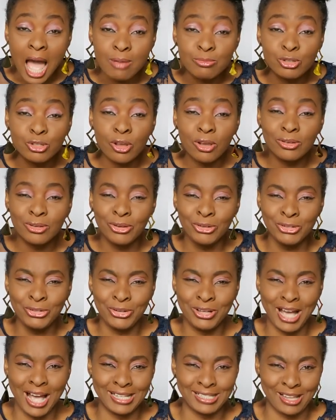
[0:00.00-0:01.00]
I'm sure
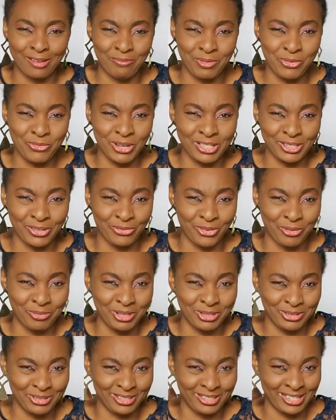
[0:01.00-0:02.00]
you guys have been waiting
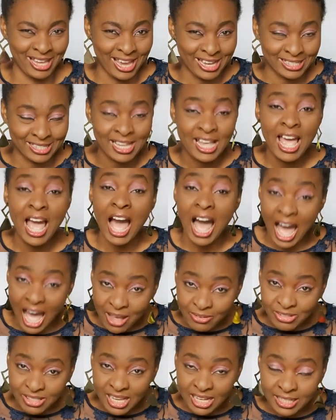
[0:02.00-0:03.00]
for me to say it. I
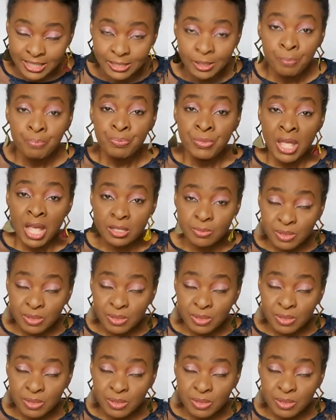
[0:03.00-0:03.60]
have said it.